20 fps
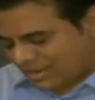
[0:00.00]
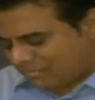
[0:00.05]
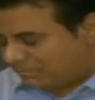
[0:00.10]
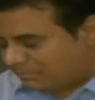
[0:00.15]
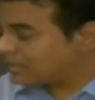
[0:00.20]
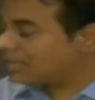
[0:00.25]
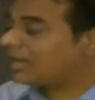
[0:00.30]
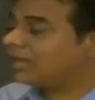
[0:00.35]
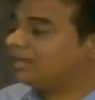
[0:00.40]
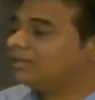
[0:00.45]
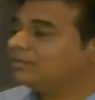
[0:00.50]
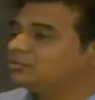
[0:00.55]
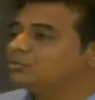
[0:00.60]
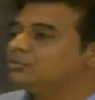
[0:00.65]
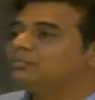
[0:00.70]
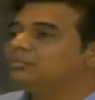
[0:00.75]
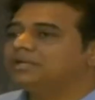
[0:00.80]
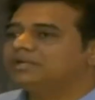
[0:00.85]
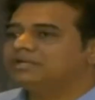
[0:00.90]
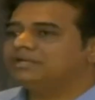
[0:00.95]
But I
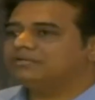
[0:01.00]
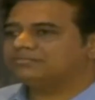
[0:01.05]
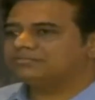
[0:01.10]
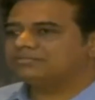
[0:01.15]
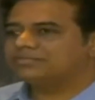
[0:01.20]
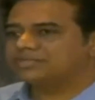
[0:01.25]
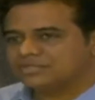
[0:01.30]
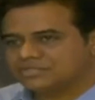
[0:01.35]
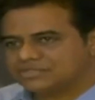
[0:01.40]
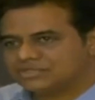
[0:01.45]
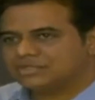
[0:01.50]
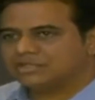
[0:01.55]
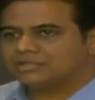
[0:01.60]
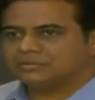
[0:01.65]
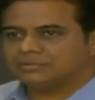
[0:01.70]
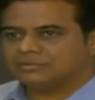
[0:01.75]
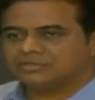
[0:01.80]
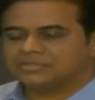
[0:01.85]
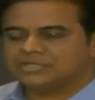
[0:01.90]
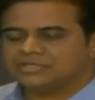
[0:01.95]
do believe sincerely,
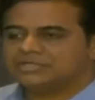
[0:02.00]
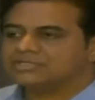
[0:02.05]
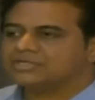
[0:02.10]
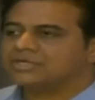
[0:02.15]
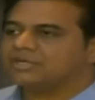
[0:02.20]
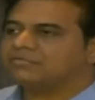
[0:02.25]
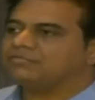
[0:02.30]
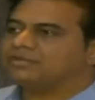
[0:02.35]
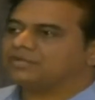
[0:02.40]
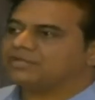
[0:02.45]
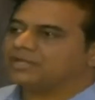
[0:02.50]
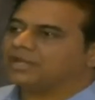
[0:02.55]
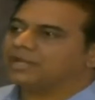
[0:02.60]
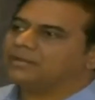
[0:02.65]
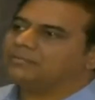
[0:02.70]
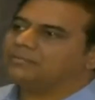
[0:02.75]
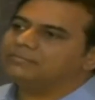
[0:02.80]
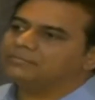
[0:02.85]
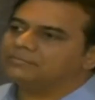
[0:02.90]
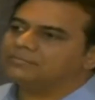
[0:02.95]
because each and every
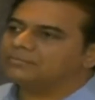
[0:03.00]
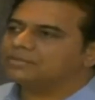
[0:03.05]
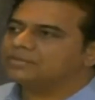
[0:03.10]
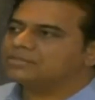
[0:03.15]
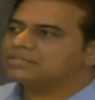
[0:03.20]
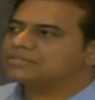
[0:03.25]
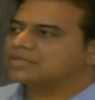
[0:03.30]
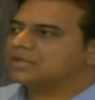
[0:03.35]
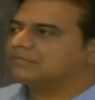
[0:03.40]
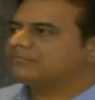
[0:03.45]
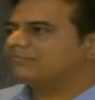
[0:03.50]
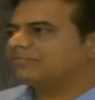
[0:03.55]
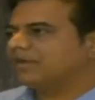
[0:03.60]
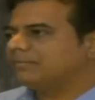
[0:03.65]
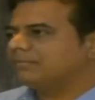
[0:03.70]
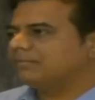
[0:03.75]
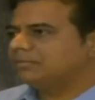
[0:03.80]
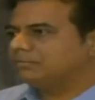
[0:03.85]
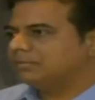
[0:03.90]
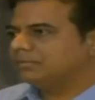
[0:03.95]
time some
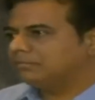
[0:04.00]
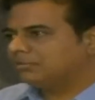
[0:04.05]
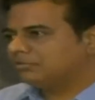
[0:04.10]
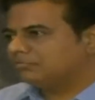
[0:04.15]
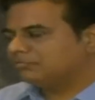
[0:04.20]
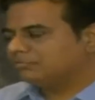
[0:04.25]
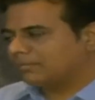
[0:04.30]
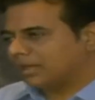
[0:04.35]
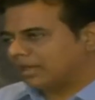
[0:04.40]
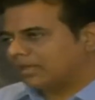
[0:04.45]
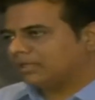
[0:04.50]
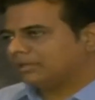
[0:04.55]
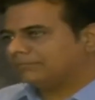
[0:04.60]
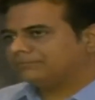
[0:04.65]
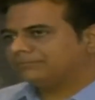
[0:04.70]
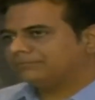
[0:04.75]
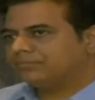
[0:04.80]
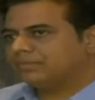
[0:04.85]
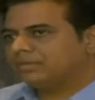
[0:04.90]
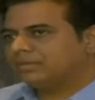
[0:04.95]
family member of
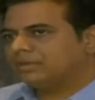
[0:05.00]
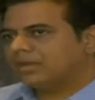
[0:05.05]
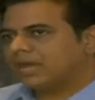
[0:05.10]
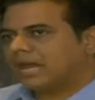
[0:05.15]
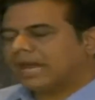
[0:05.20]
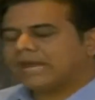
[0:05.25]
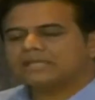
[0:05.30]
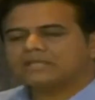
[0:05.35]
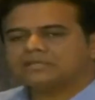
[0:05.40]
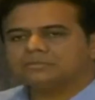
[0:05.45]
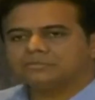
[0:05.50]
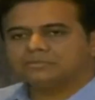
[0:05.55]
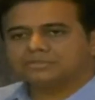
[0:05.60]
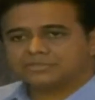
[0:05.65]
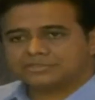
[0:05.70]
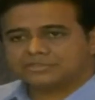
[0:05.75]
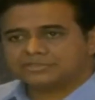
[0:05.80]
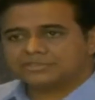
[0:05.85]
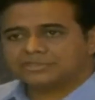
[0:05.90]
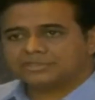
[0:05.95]
mine had an
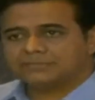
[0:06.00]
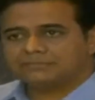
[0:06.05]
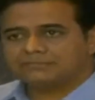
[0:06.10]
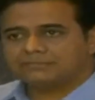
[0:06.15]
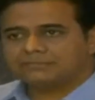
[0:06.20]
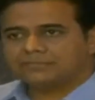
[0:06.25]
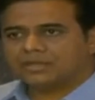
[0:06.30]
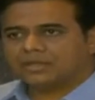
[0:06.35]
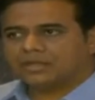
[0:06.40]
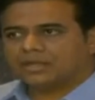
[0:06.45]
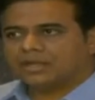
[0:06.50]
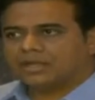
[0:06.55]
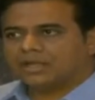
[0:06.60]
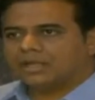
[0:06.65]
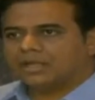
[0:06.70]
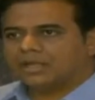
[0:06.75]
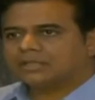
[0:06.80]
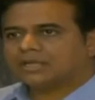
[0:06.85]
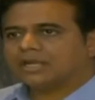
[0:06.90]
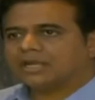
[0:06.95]
emergency,
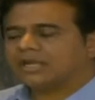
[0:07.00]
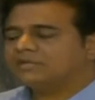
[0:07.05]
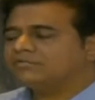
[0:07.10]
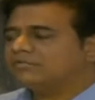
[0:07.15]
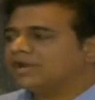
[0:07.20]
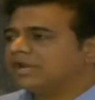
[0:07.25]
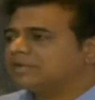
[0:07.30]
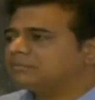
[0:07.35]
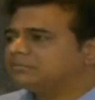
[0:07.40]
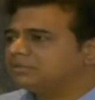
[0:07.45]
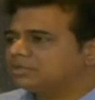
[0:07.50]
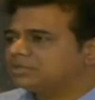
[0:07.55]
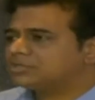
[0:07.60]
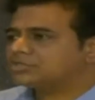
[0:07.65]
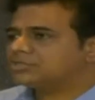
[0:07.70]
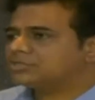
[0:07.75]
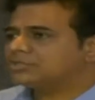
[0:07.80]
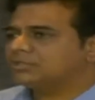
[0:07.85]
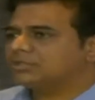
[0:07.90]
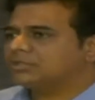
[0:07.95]
the kind of
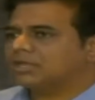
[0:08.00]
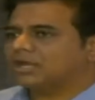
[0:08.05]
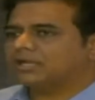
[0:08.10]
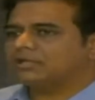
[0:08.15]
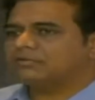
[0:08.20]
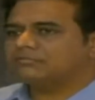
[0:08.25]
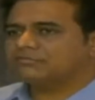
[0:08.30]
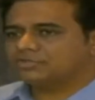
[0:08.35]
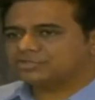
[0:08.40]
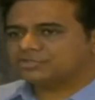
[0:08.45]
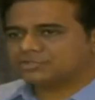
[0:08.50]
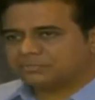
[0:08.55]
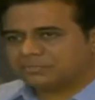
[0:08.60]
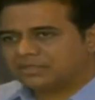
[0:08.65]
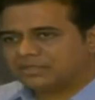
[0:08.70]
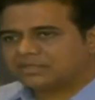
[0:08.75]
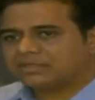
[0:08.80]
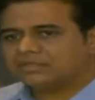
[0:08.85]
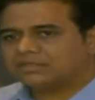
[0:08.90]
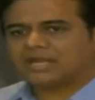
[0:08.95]
admiration, the kind of
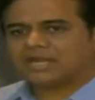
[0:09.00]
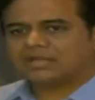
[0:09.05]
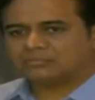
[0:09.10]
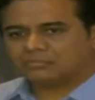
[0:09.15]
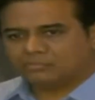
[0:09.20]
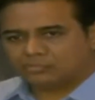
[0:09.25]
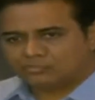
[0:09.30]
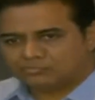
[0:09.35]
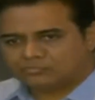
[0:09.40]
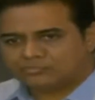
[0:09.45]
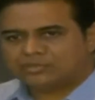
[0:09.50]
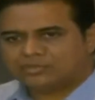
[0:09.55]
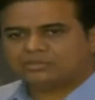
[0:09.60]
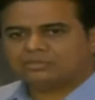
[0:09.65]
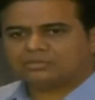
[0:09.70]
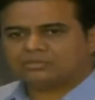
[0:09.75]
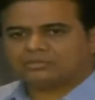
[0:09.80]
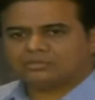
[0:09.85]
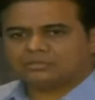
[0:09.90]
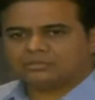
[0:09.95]
respect in that
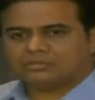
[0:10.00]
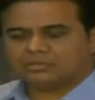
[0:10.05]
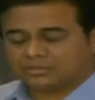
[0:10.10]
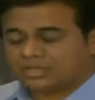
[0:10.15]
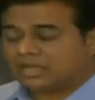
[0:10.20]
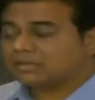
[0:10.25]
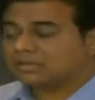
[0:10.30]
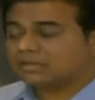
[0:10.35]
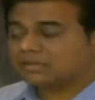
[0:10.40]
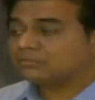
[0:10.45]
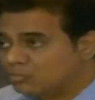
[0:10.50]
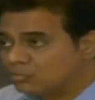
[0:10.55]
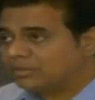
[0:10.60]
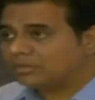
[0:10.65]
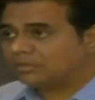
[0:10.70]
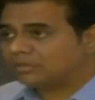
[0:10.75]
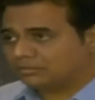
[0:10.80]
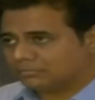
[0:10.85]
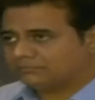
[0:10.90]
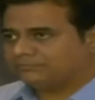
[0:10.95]

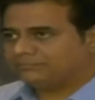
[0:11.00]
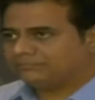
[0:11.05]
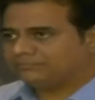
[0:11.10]
moment,